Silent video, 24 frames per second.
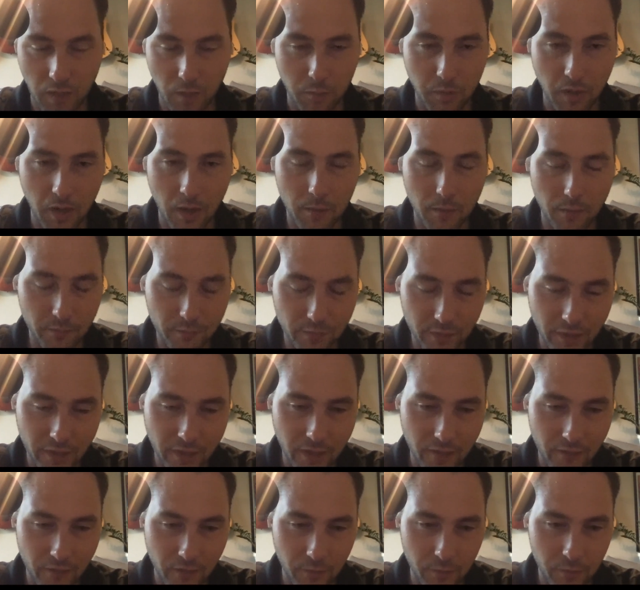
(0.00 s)
probably
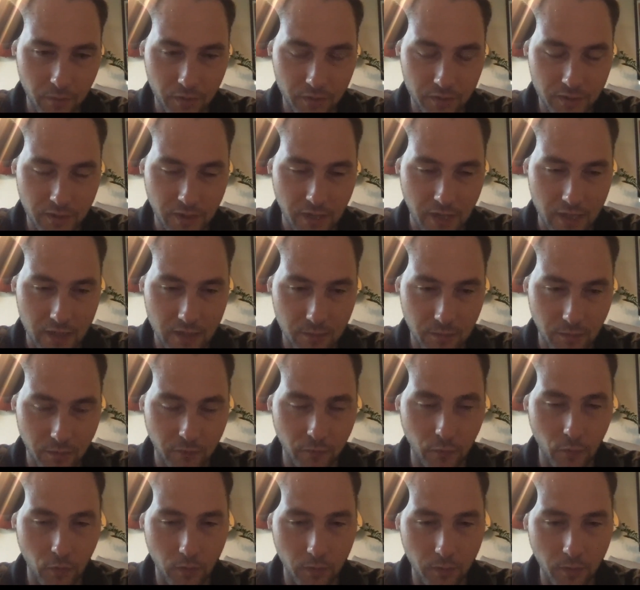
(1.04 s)
never put Scotch
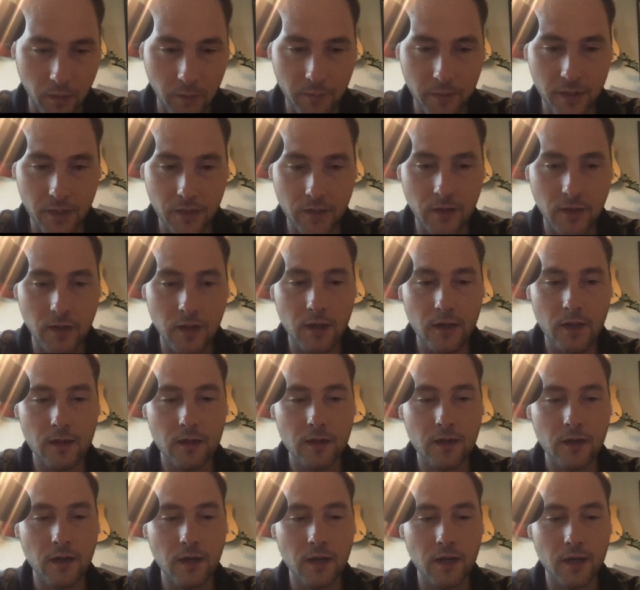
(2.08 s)
before bourbon,
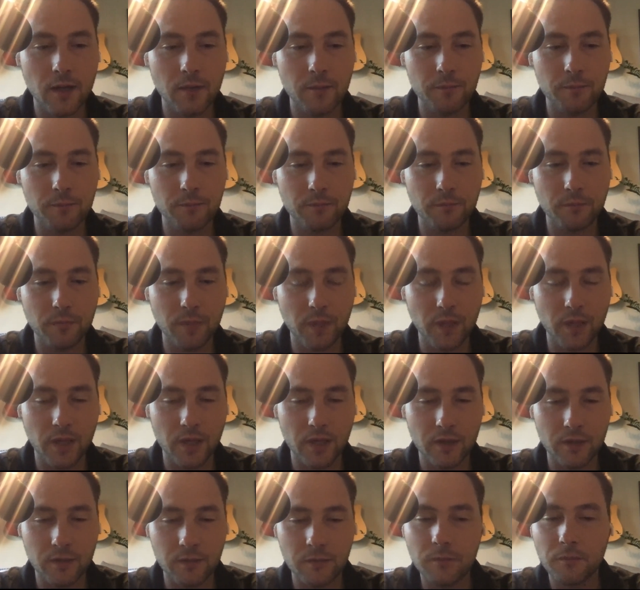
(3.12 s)

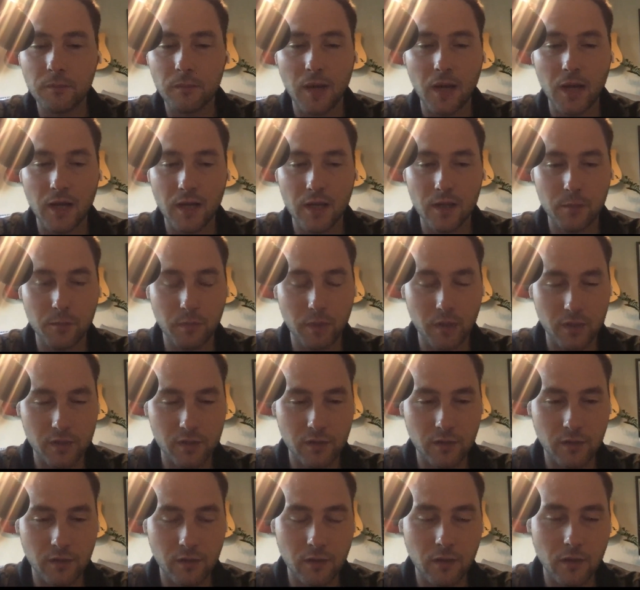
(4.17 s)
but my
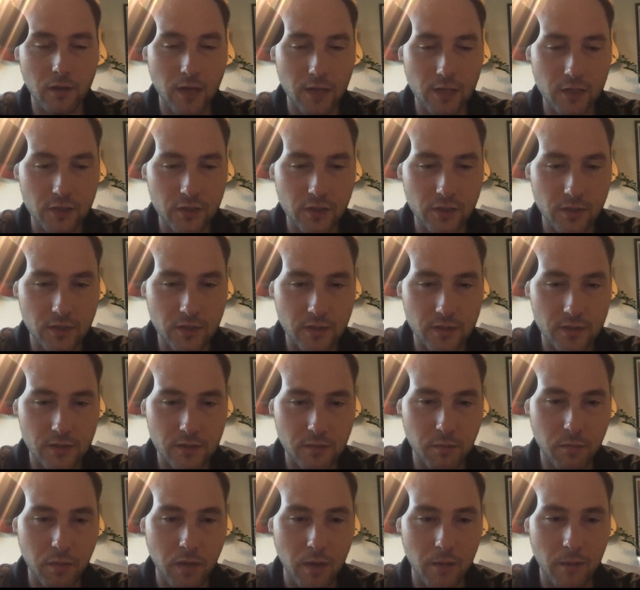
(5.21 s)
personal collection is
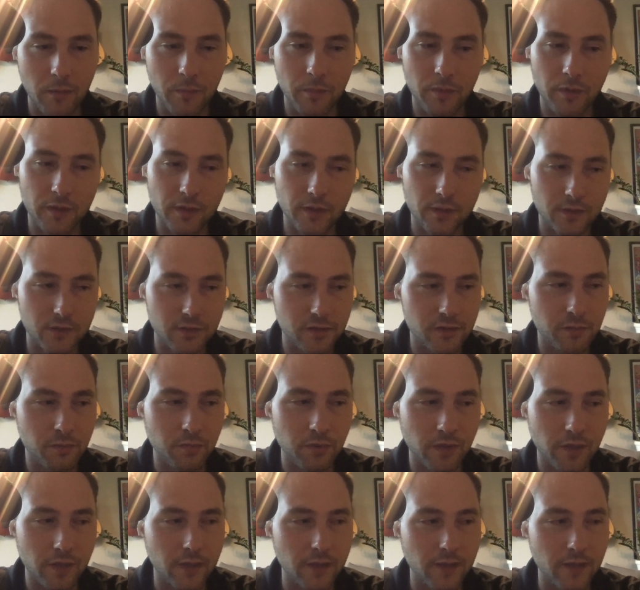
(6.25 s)
probably
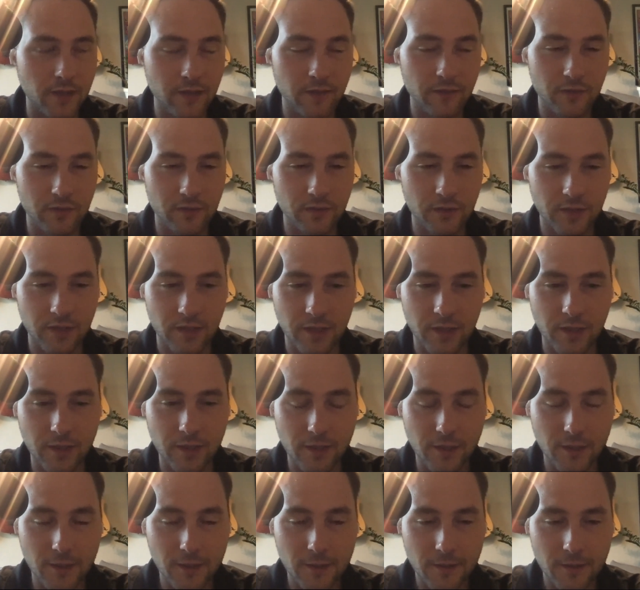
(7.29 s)
split evenly.
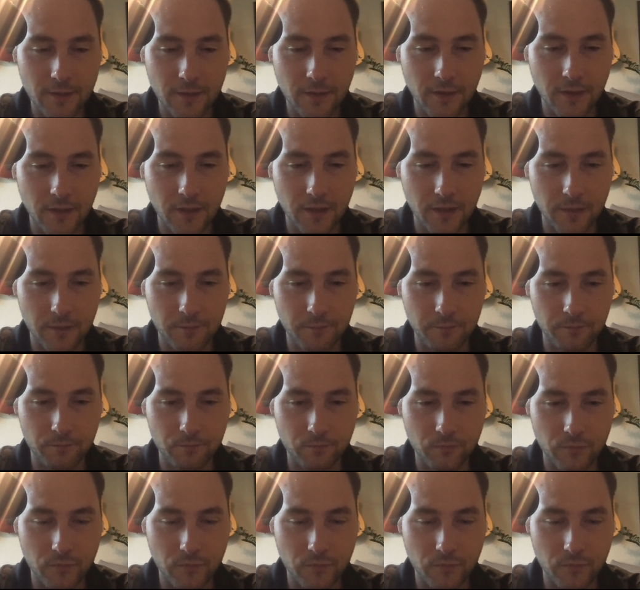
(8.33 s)
I